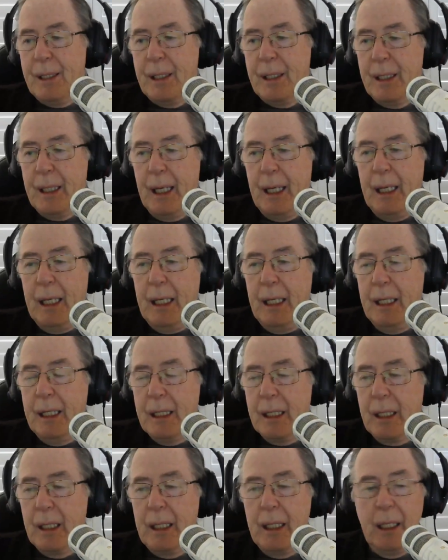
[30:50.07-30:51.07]
today
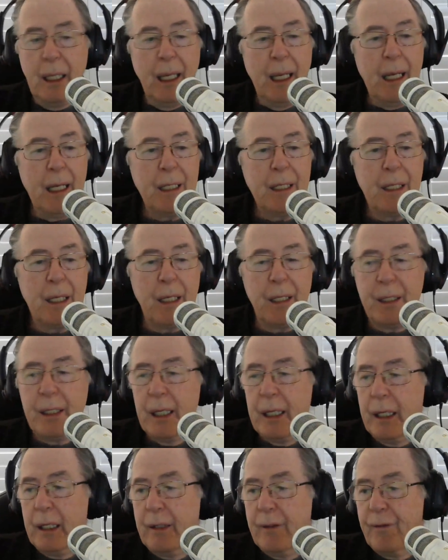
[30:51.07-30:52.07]
is the last
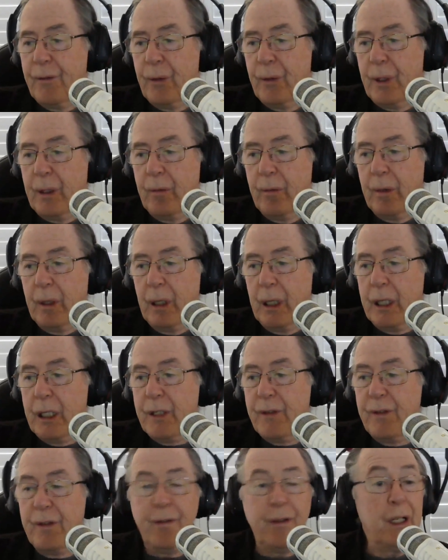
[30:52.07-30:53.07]
day for the
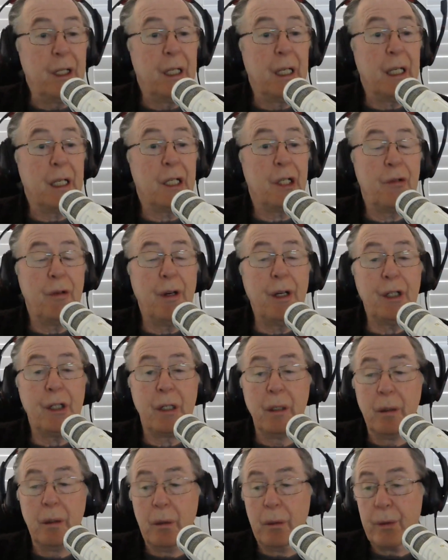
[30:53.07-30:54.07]
Release 56 stretch
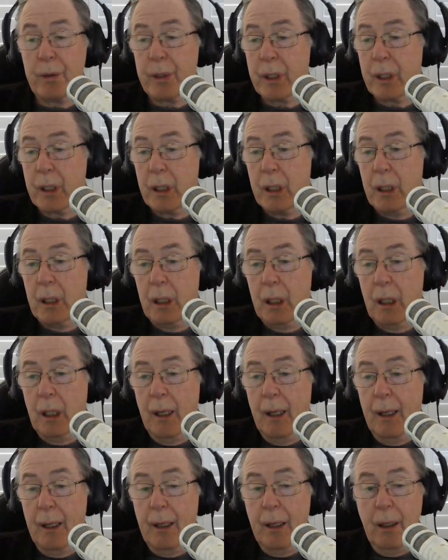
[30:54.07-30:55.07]
goals.
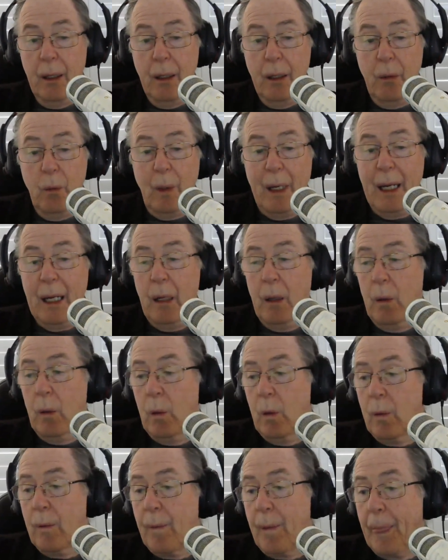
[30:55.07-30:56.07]

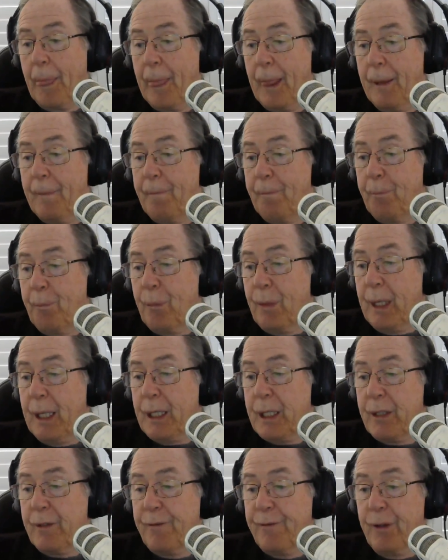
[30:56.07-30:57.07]
Wow.
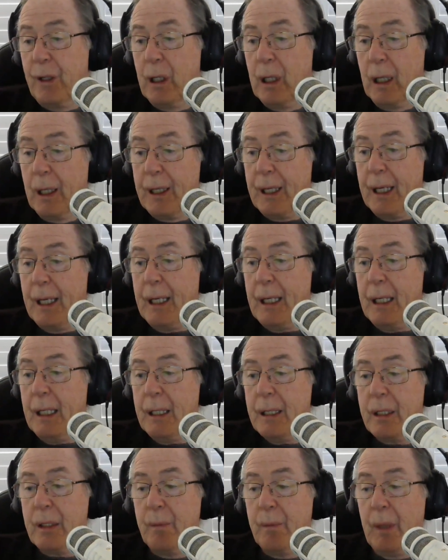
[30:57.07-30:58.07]
It's the final day
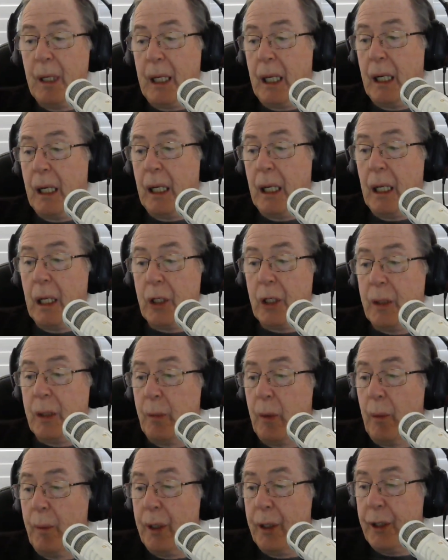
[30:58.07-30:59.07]
to make an
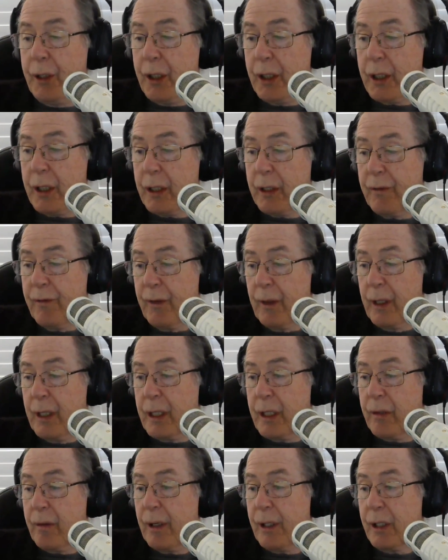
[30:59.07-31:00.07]
eligible purchase for
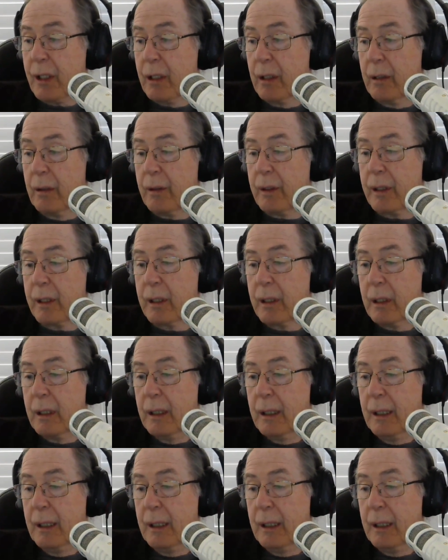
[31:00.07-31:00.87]
these stretch goals.